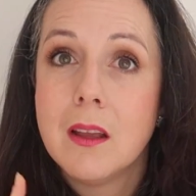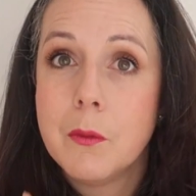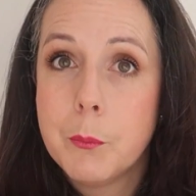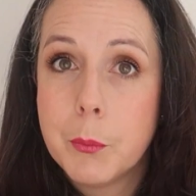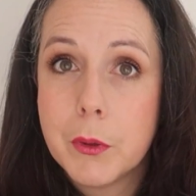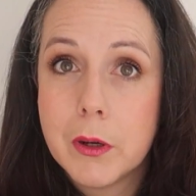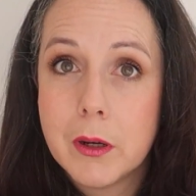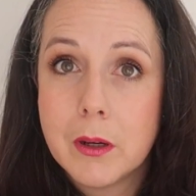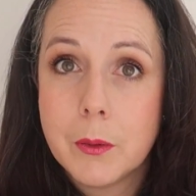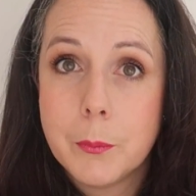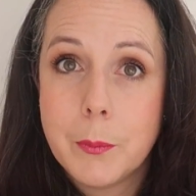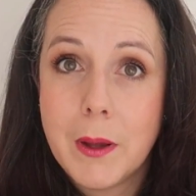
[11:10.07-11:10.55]

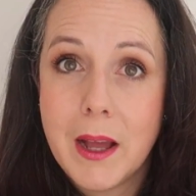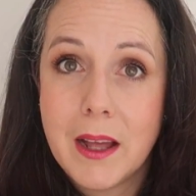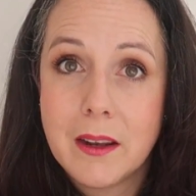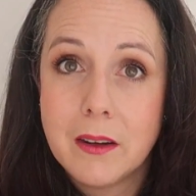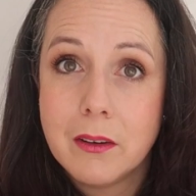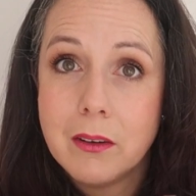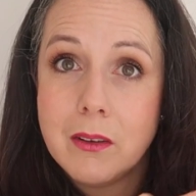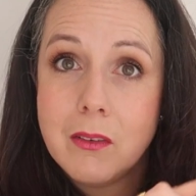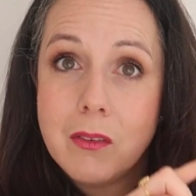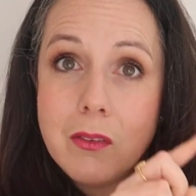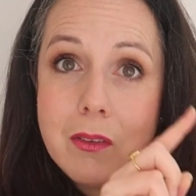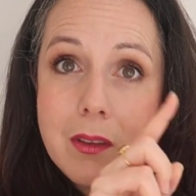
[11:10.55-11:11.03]
Burda
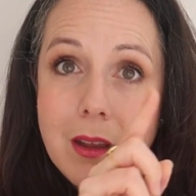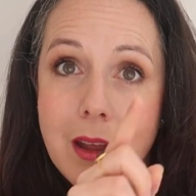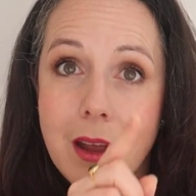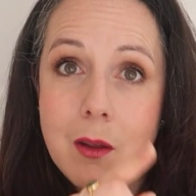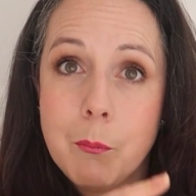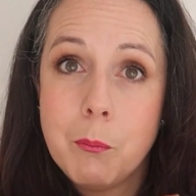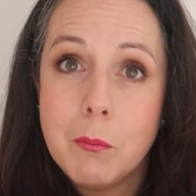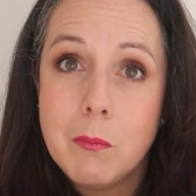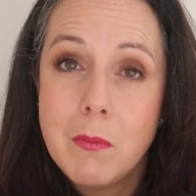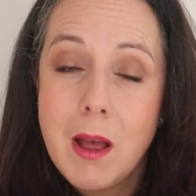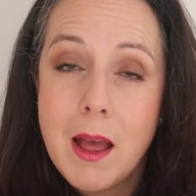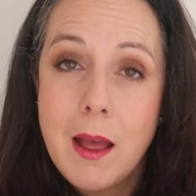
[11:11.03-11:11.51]
patterns
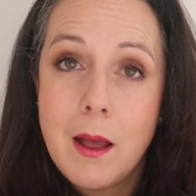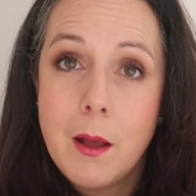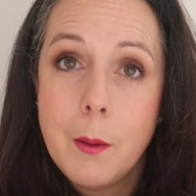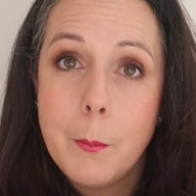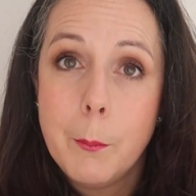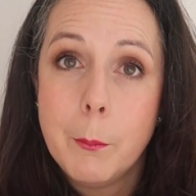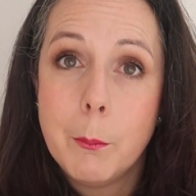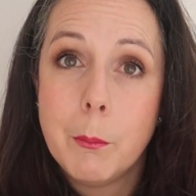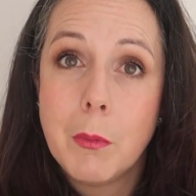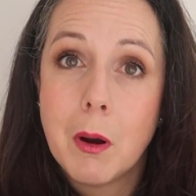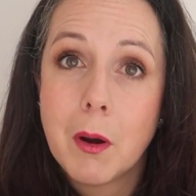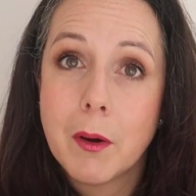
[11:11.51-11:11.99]

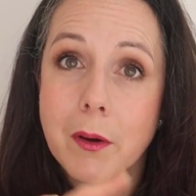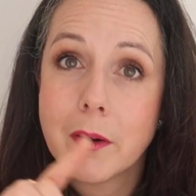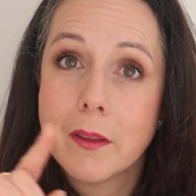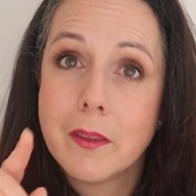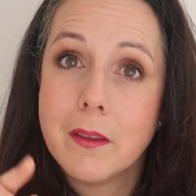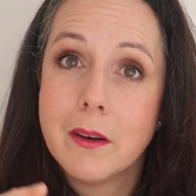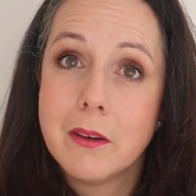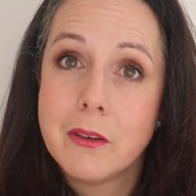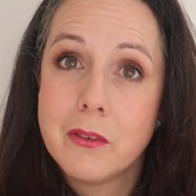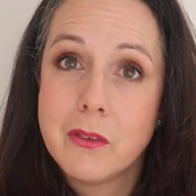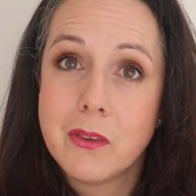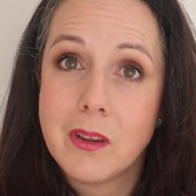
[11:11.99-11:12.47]
um, mark
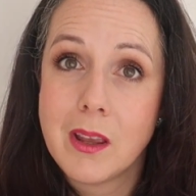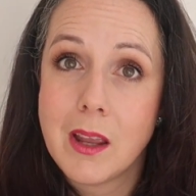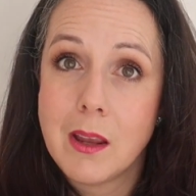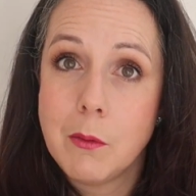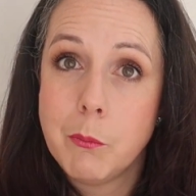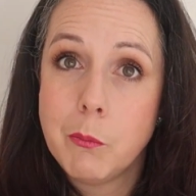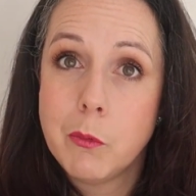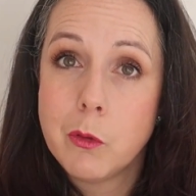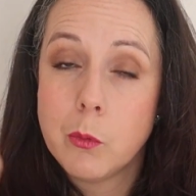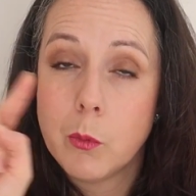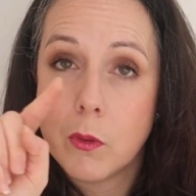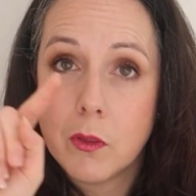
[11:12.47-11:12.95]
their
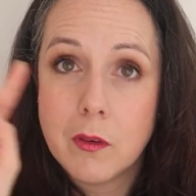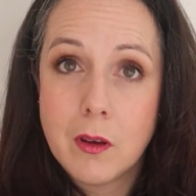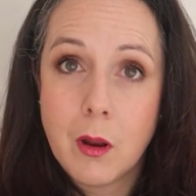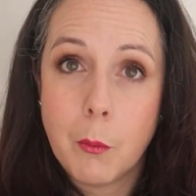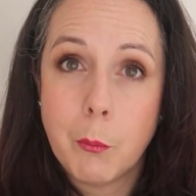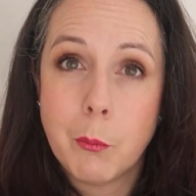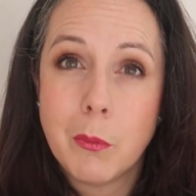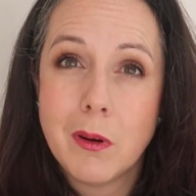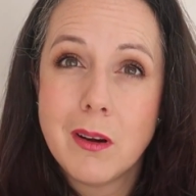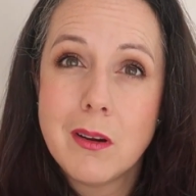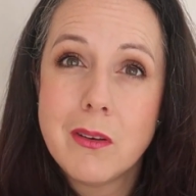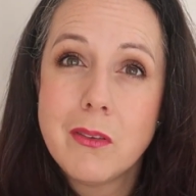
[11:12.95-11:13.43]
seams with
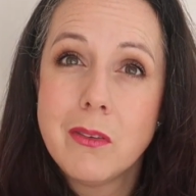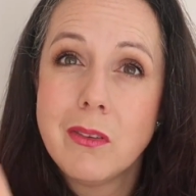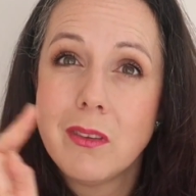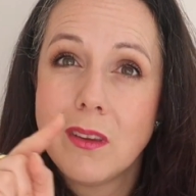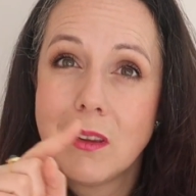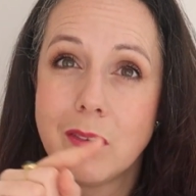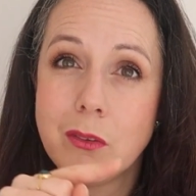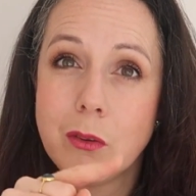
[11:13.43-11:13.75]
numbers,